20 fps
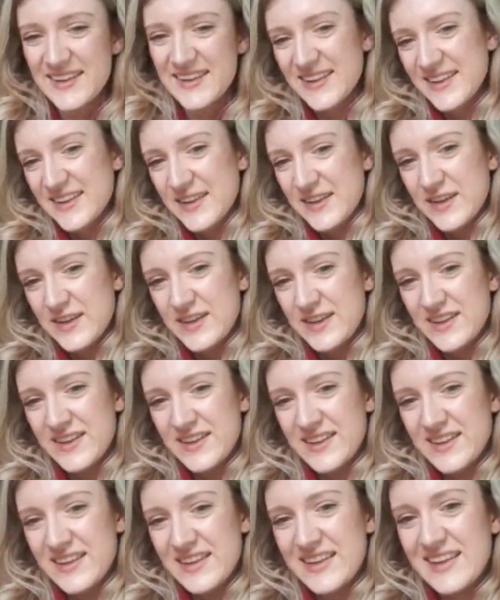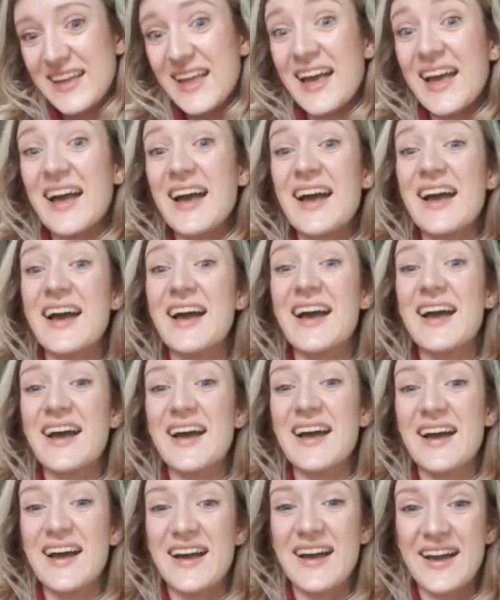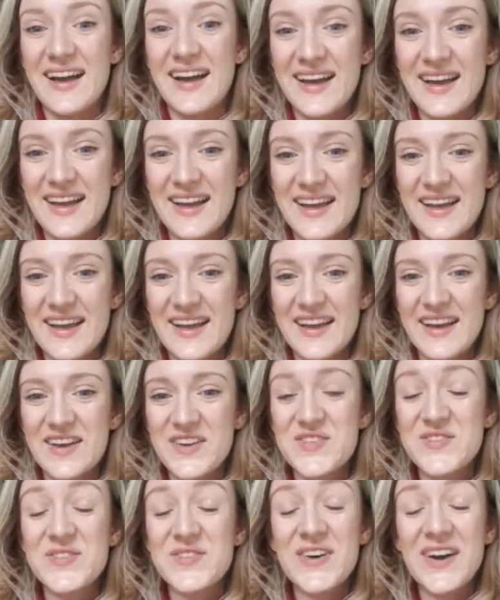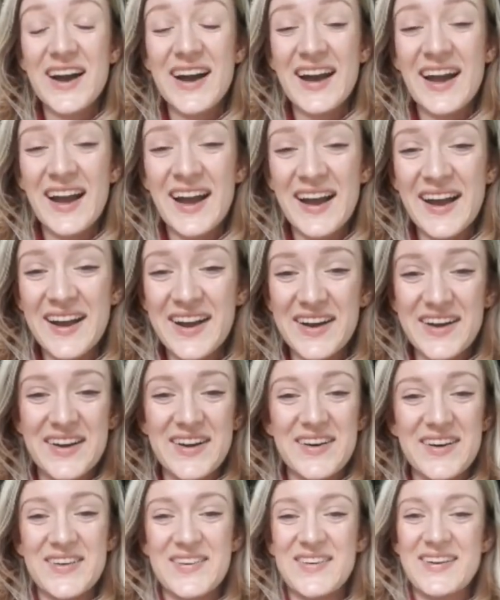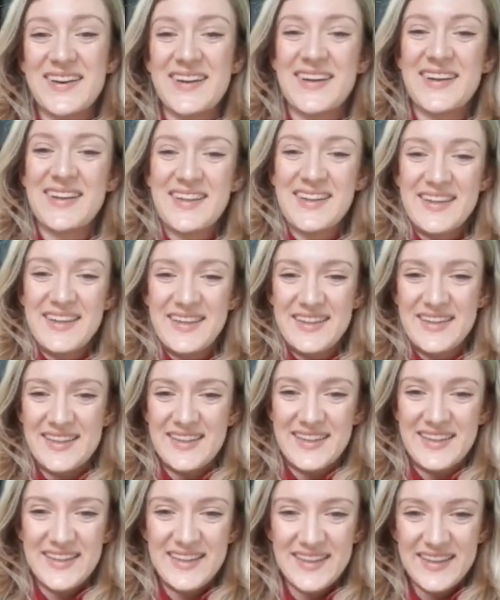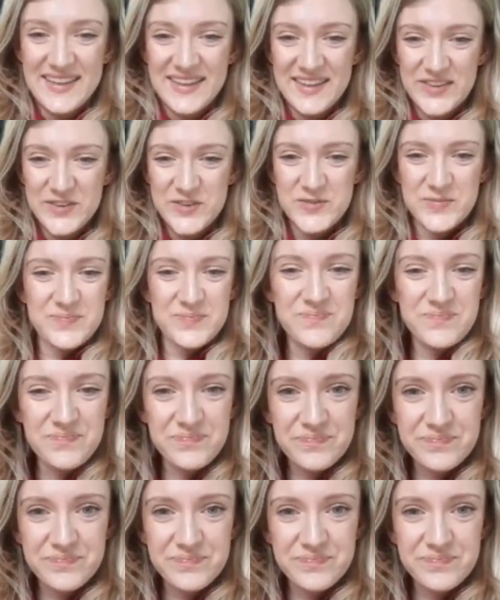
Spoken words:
buildings are located. This street is amazing because it